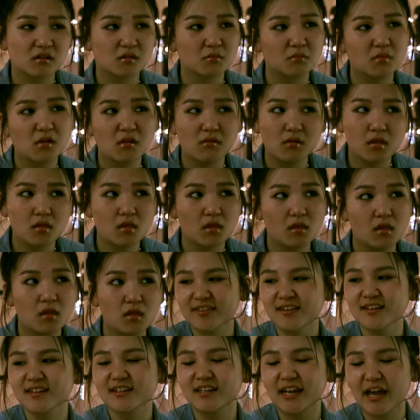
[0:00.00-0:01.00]
I
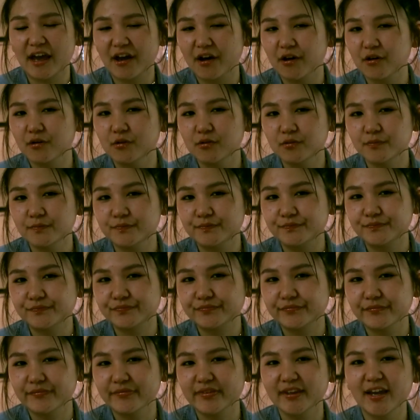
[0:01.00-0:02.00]
think now
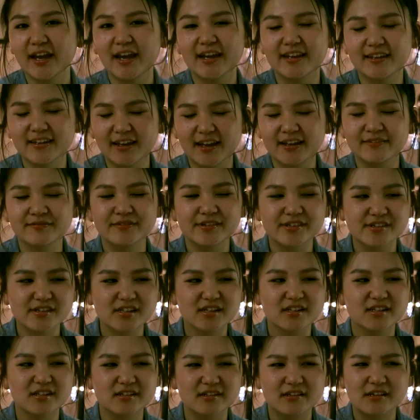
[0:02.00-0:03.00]
I'm just
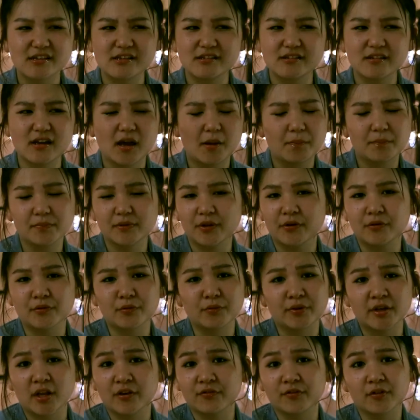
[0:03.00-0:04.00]
gonna upload
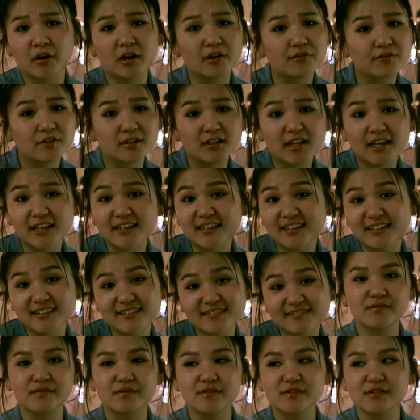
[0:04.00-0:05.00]
whenever I feel like it.
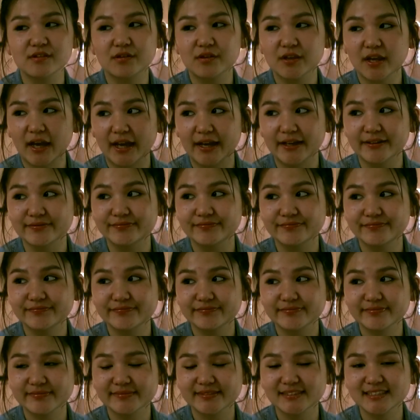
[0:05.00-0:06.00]
So yeah,
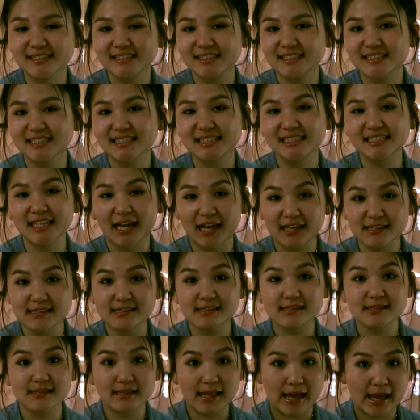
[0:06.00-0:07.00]

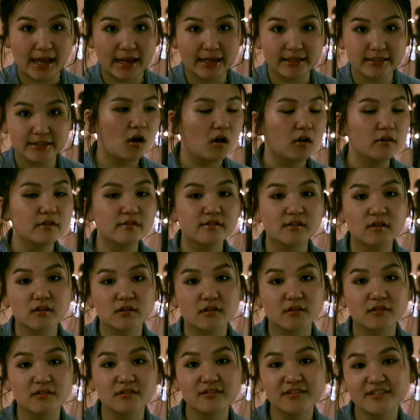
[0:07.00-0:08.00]
that's that.
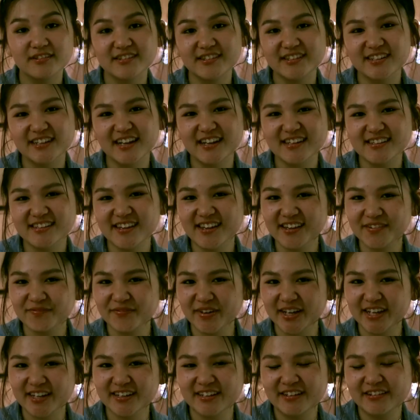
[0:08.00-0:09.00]
Also, do you guys like
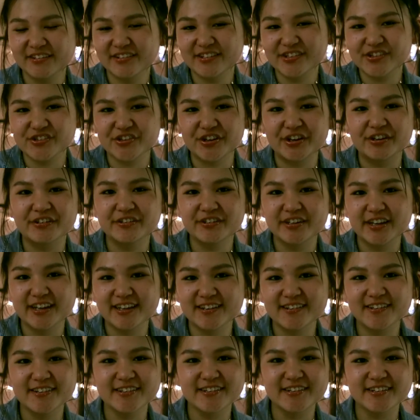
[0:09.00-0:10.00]
my new channel
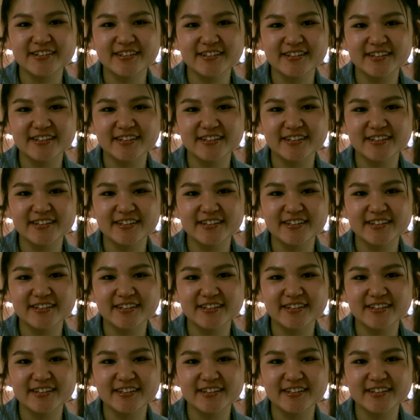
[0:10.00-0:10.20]
header?